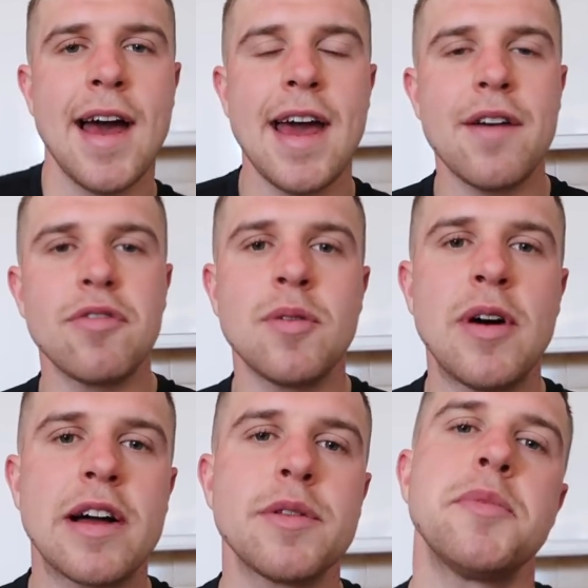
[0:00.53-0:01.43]
Hey everyone and
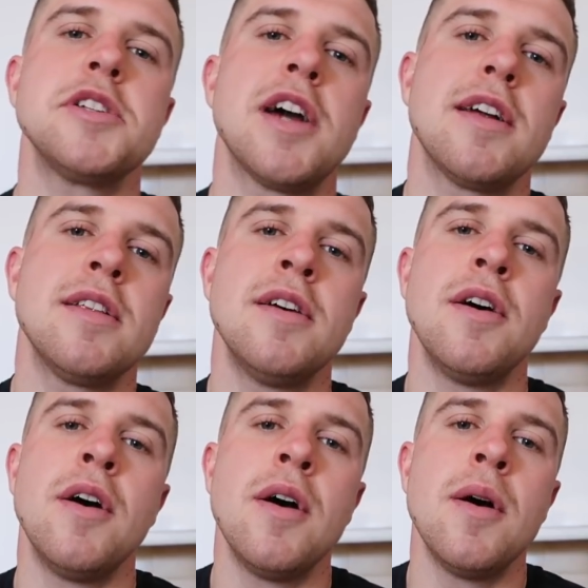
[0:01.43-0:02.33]
welcome to my channel.
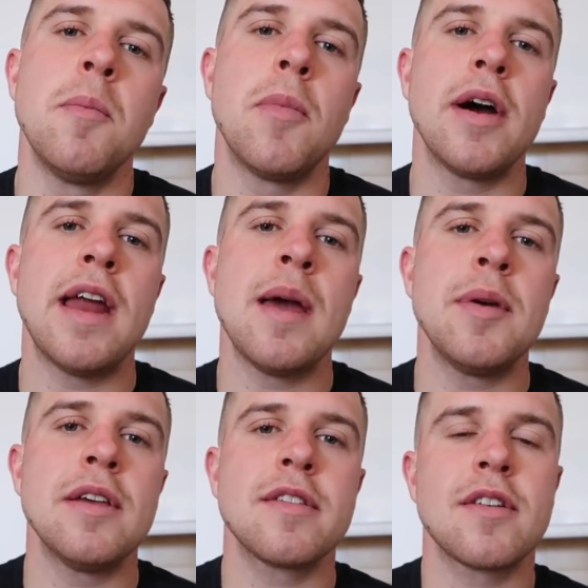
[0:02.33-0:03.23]
My name
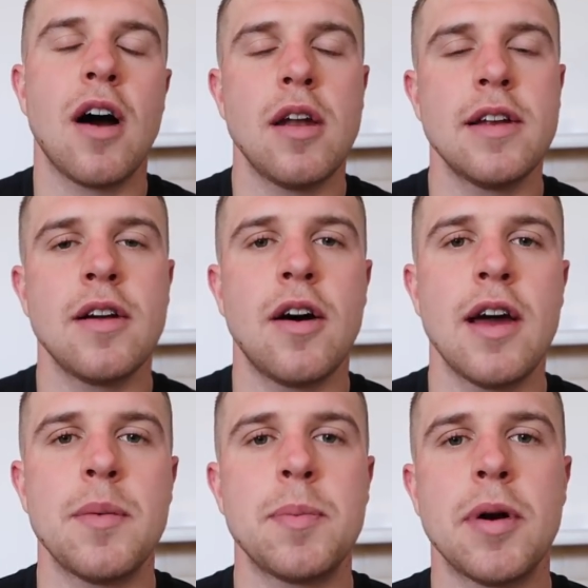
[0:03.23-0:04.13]
is Colin. I
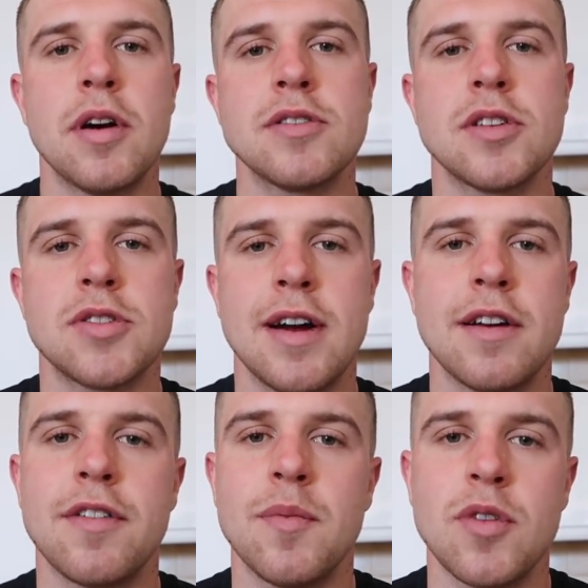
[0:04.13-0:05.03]
am a personal
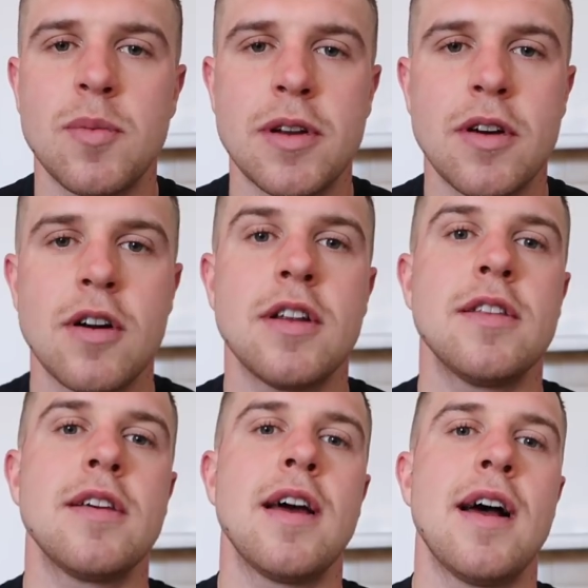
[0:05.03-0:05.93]
trainer from Dublin,
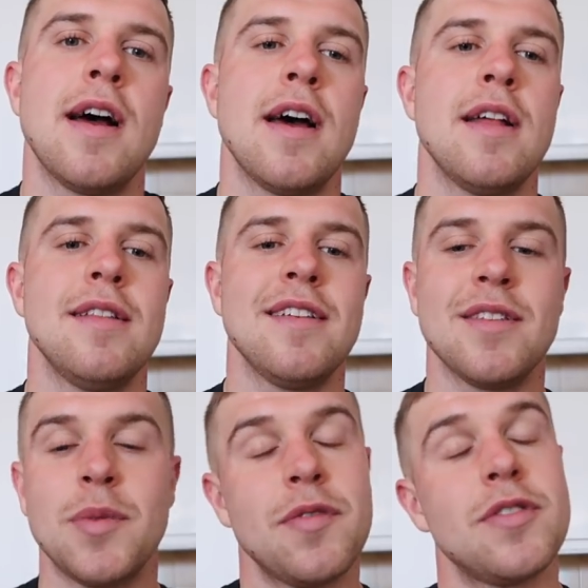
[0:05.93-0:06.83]
Ireland, and this
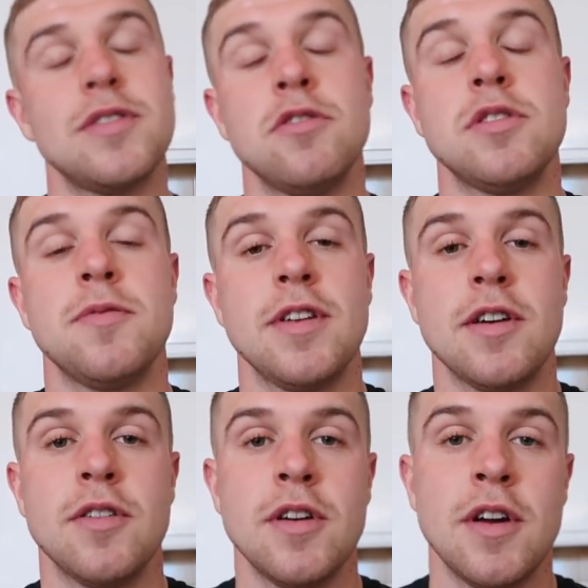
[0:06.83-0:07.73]
is my first YouTube
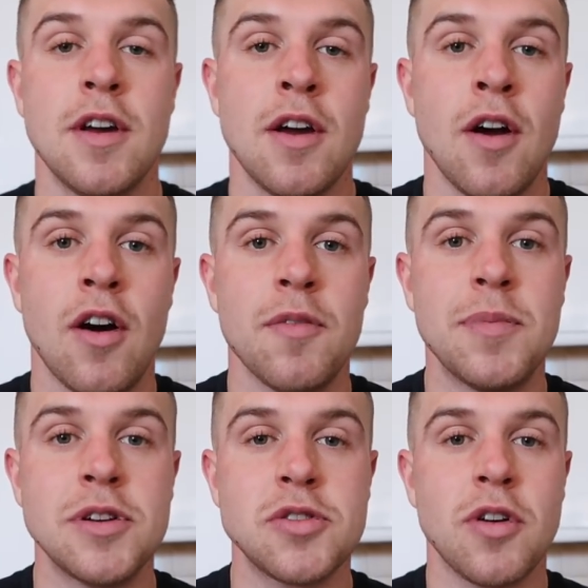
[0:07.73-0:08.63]
video. I've
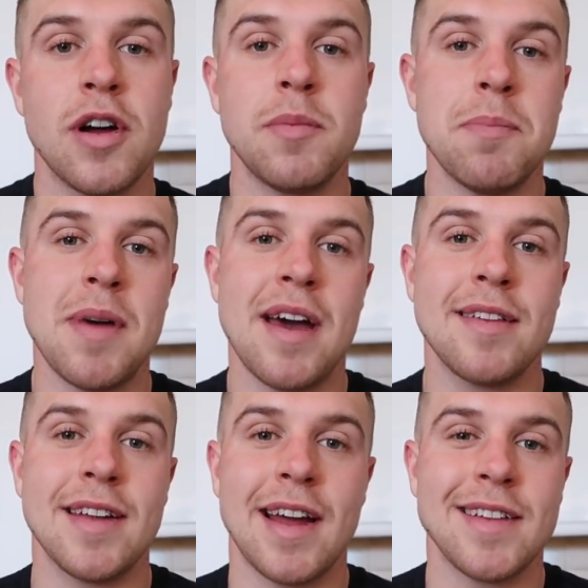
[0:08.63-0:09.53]
been trying my
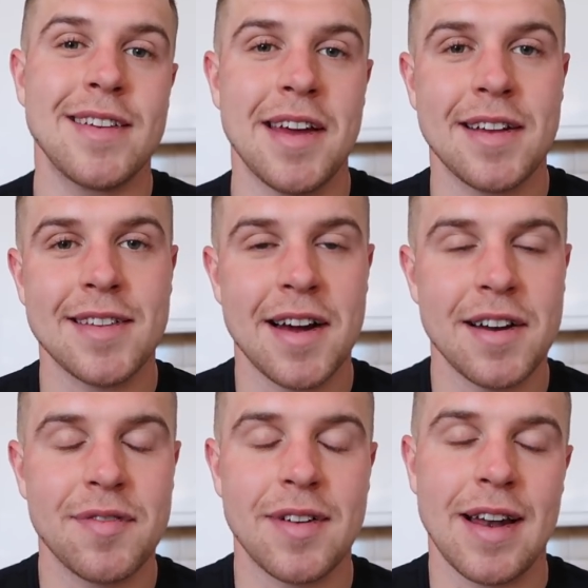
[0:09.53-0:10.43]
best to get this
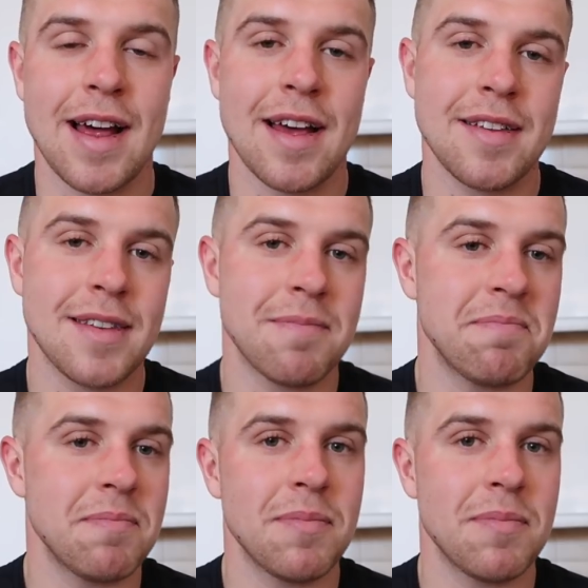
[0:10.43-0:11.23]
Kickstarter for the last